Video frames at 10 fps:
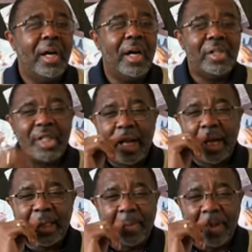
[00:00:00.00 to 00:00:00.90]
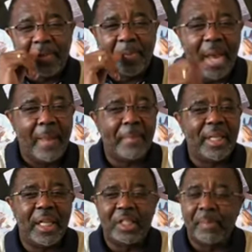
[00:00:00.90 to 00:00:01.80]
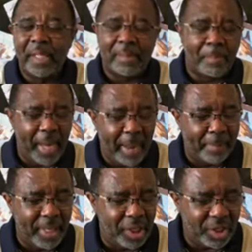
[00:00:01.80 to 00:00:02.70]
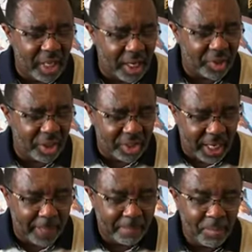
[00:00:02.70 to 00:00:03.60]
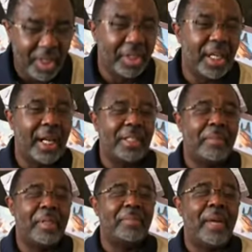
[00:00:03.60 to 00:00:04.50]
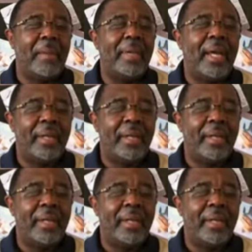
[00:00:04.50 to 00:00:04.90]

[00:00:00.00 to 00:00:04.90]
Uh, shout out to Miss Bambi. It's Miss Bambi's day today. Shout out to Miss Bambi.